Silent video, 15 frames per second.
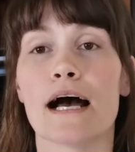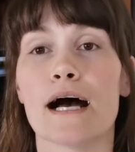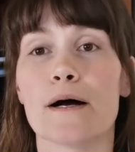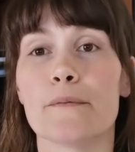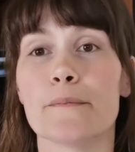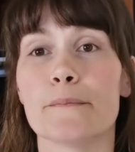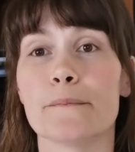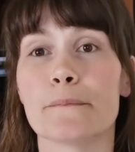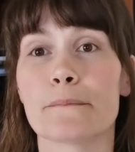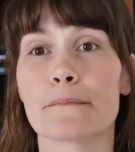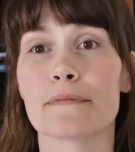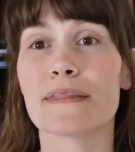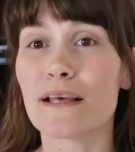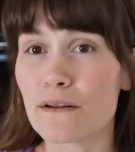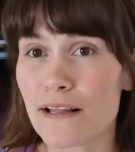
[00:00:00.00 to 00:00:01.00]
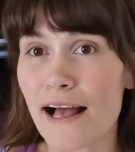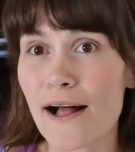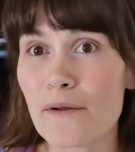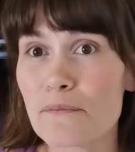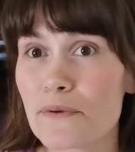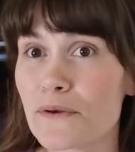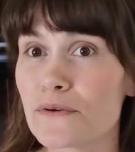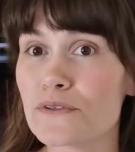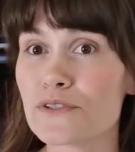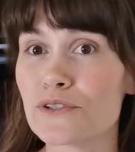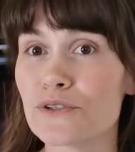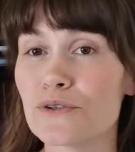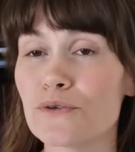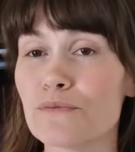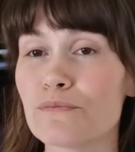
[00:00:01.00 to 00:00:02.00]
That'll help you
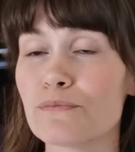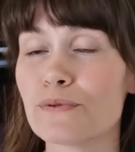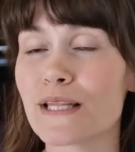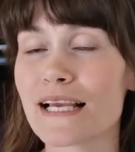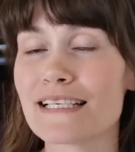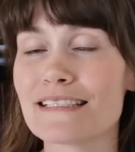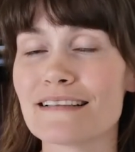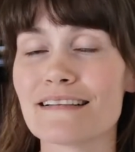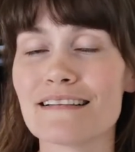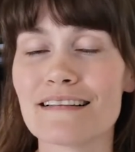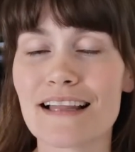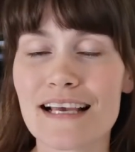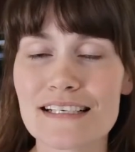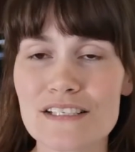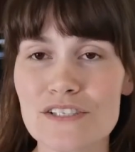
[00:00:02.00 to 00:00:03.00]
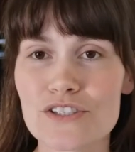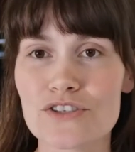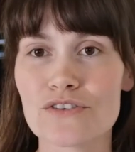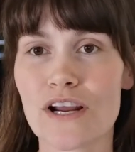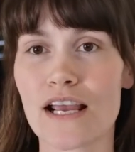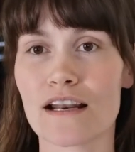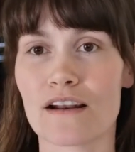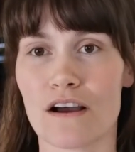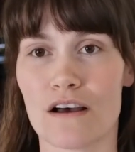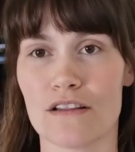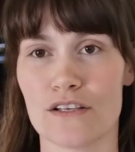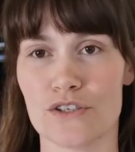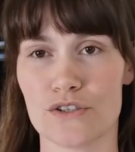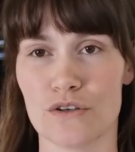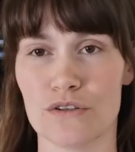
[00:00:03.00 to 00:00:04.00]
to place less strain
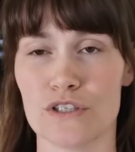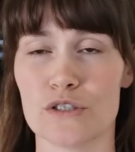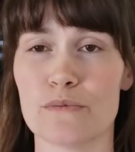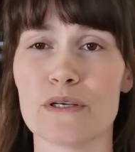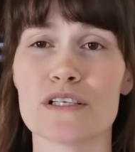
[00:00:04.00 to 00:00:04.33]
on the shoulders,